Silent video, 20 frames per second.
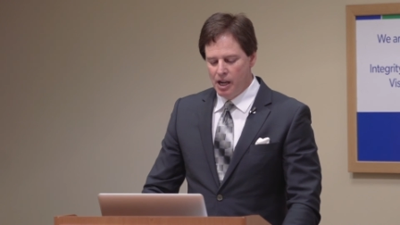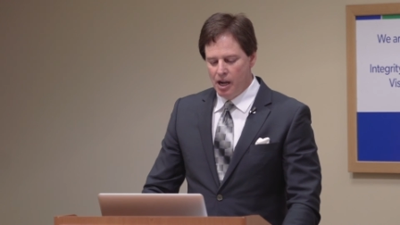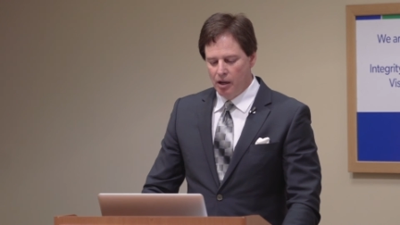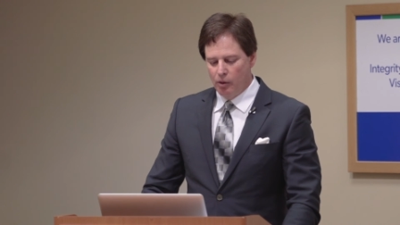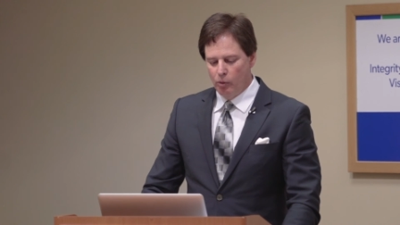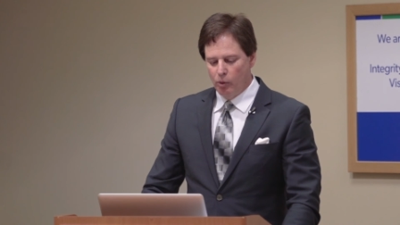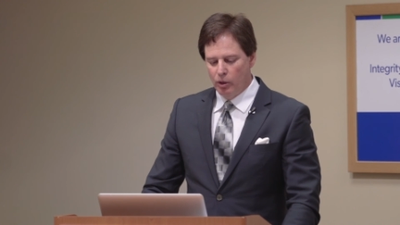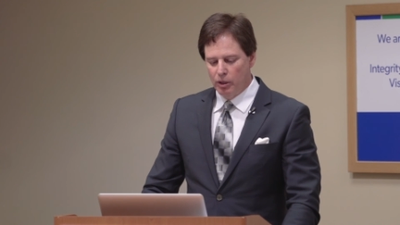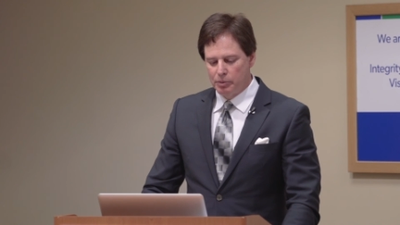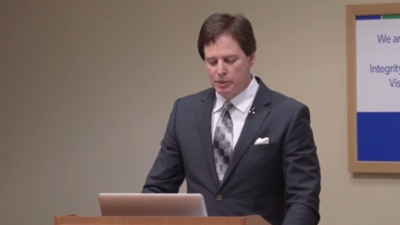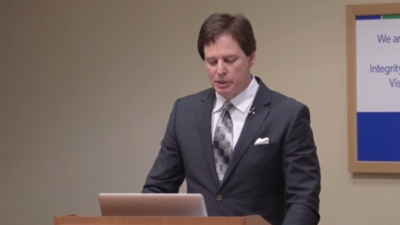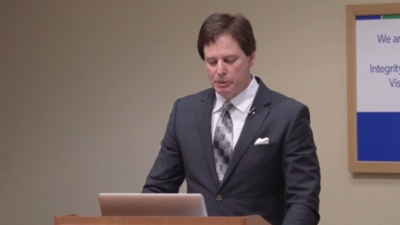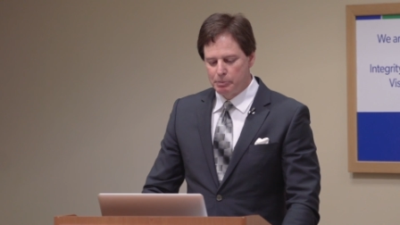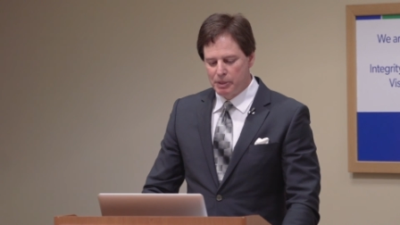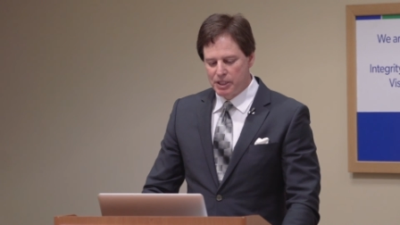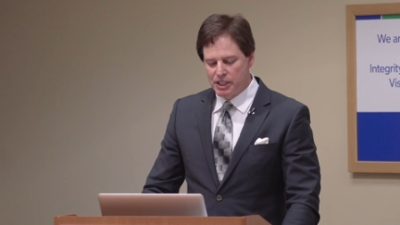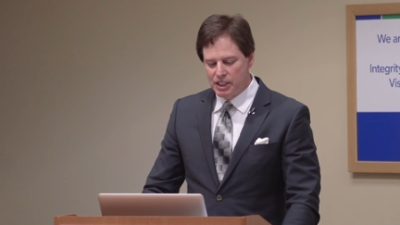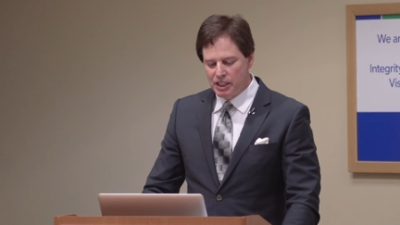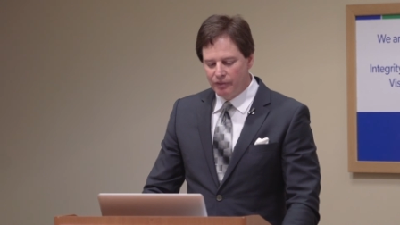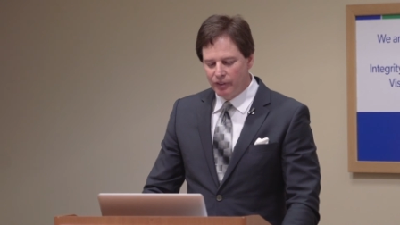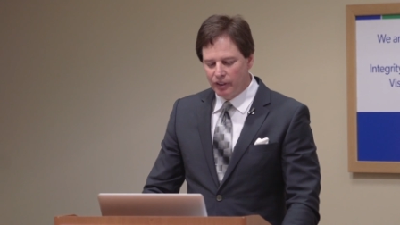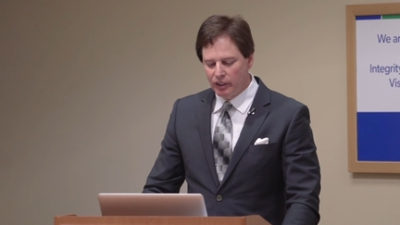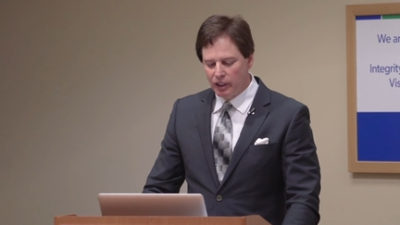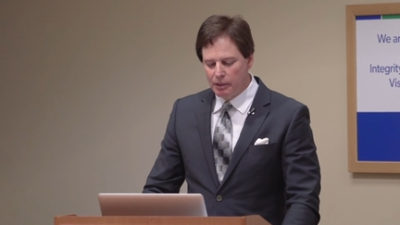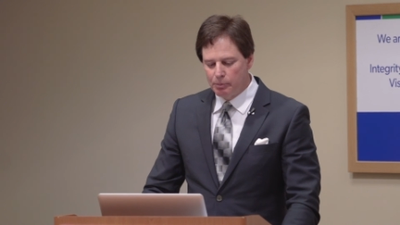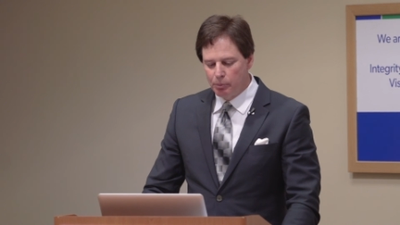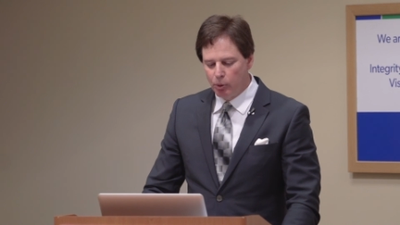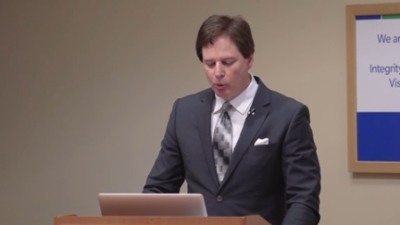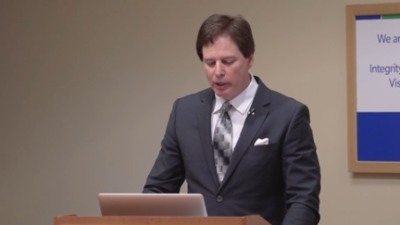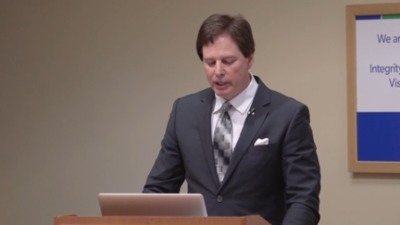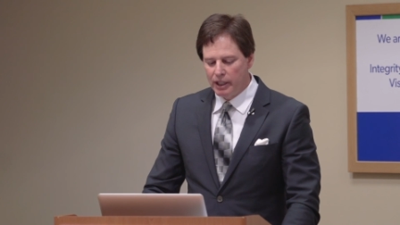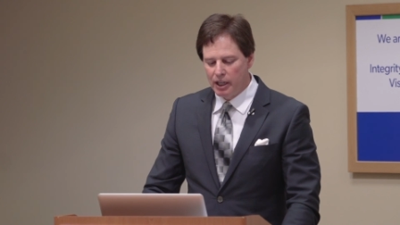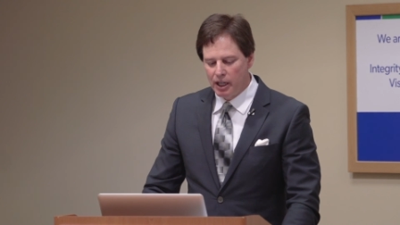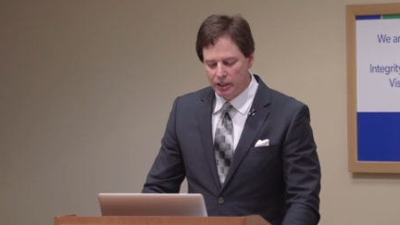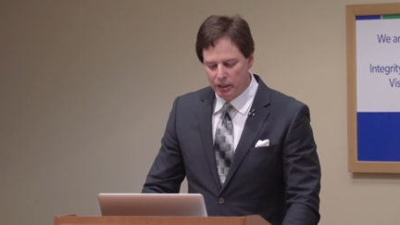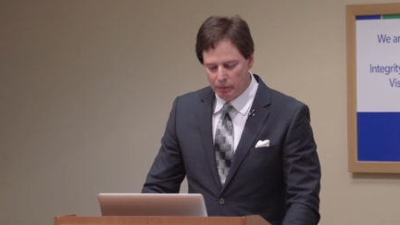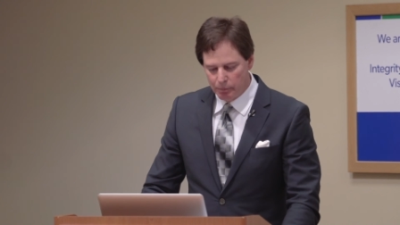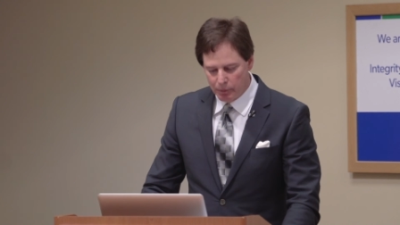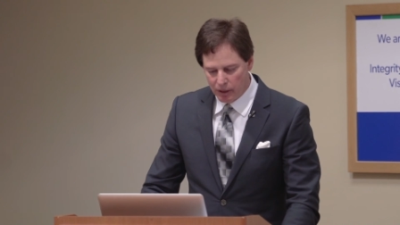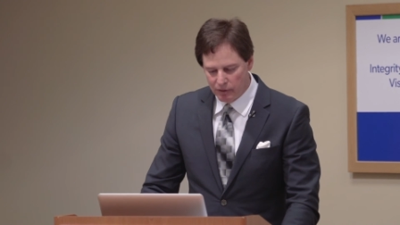Now, I want to specifically point
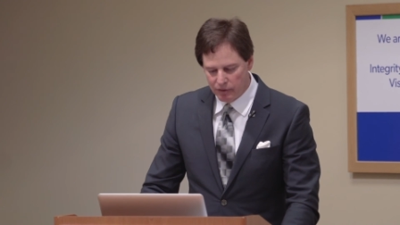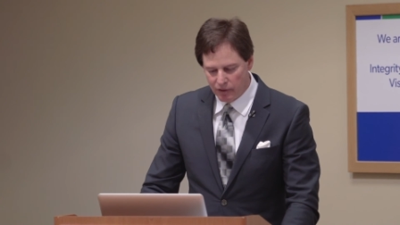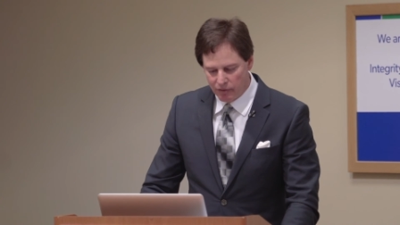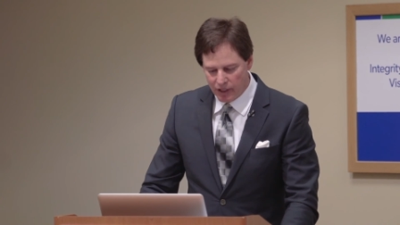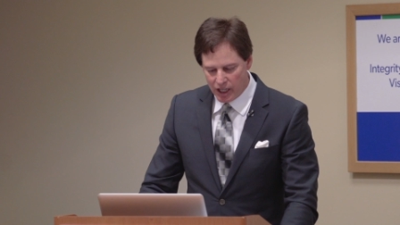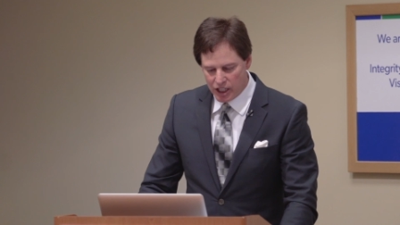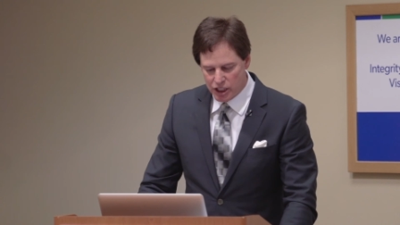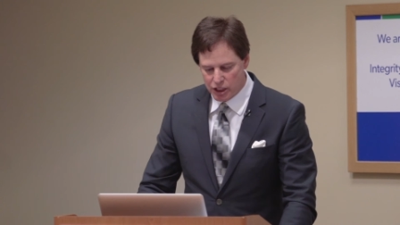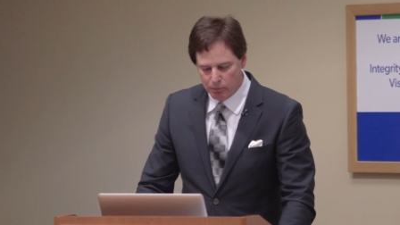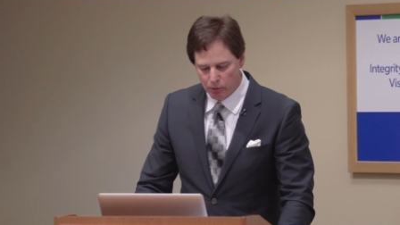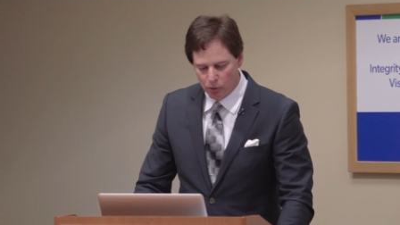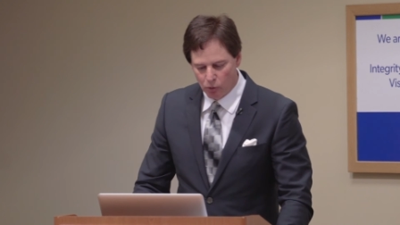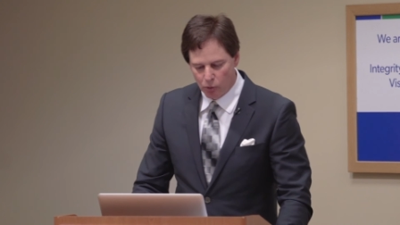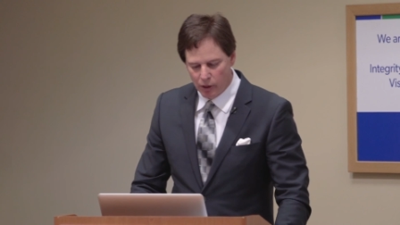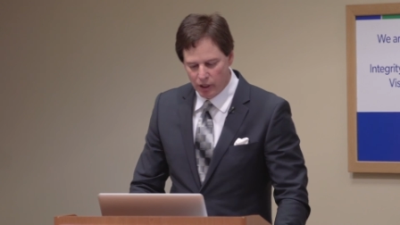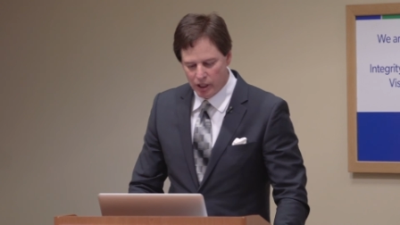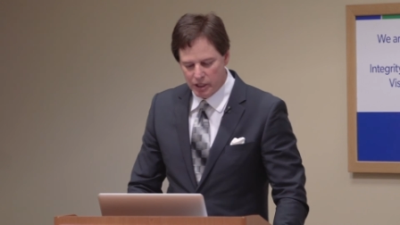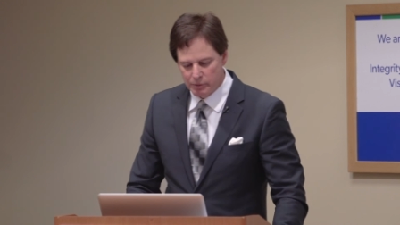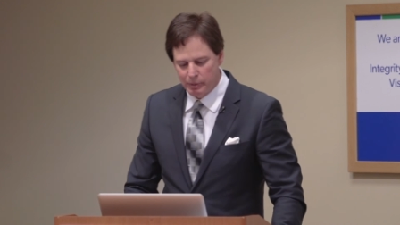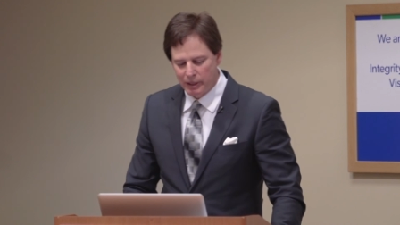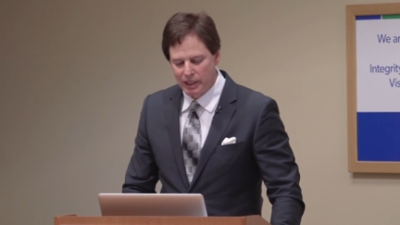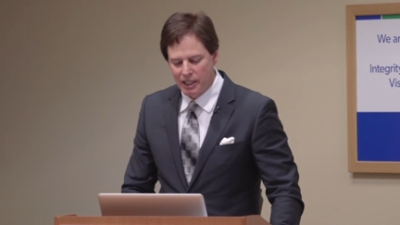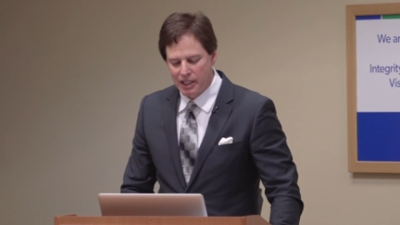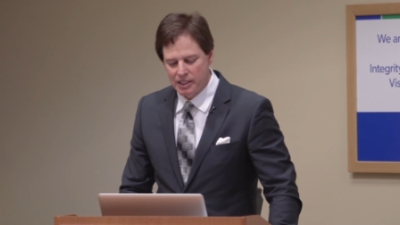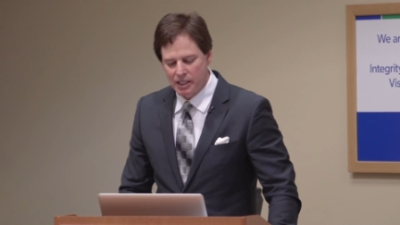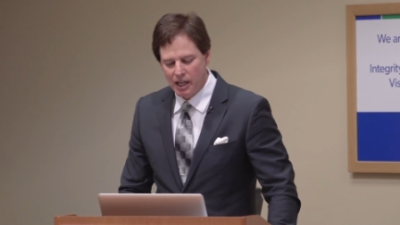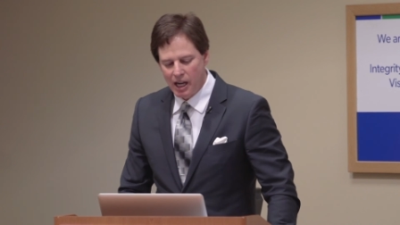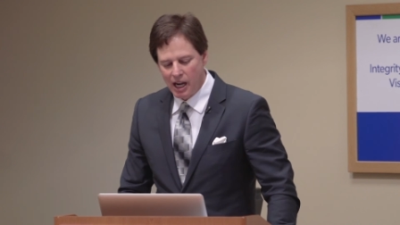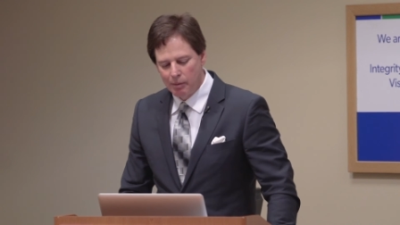out the PUFA vegetable oils because